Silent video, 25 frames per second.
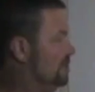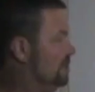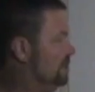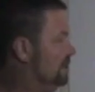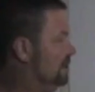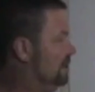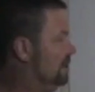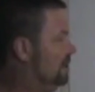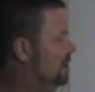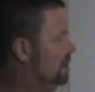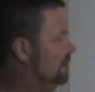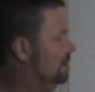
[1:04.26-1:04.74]

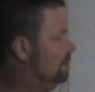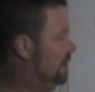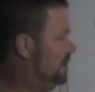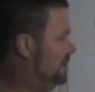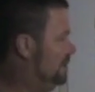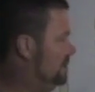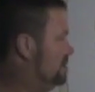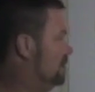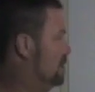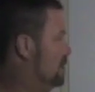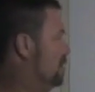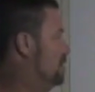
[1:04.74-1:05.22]
and
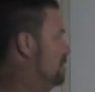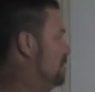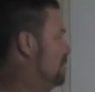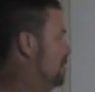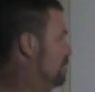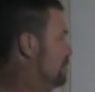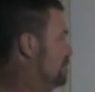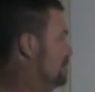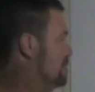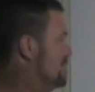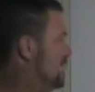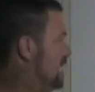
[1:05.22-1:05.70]
made sure the
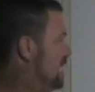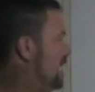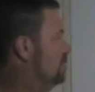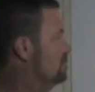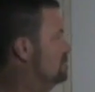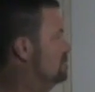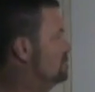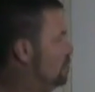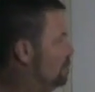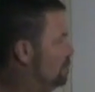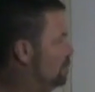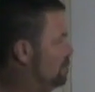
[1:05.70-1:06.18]
thermostat
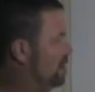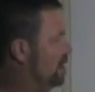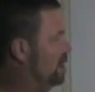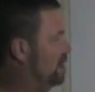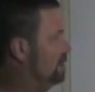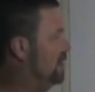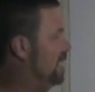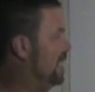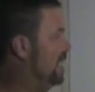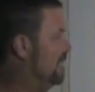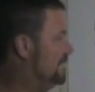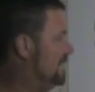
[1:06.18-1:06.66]
was opened
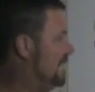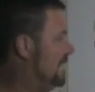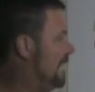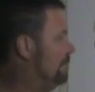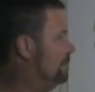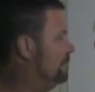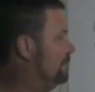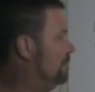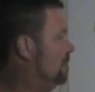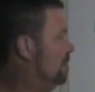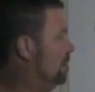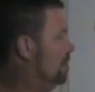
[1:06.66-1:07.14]
up, had to
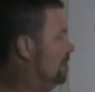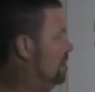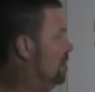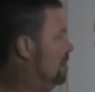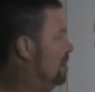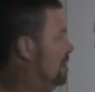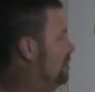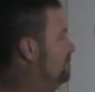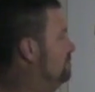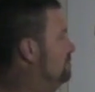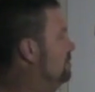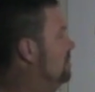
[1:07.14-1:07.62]
top it all
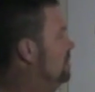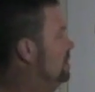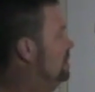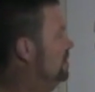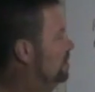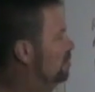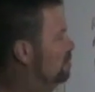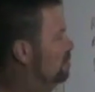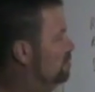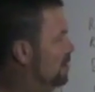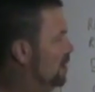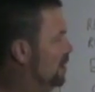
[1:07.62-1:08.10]
off,
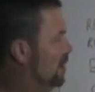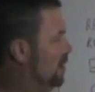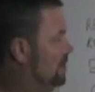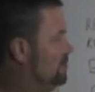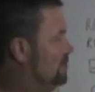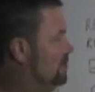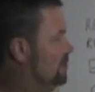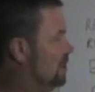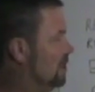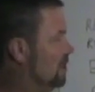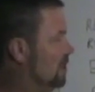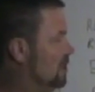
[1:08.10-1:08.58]
but
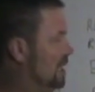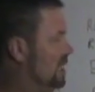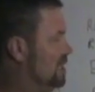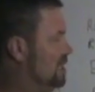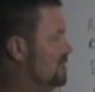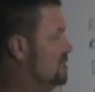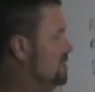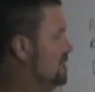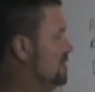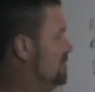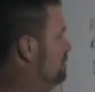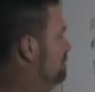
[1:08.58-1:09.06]
it took
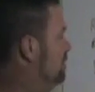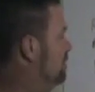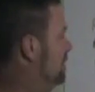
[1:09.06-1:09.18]
less than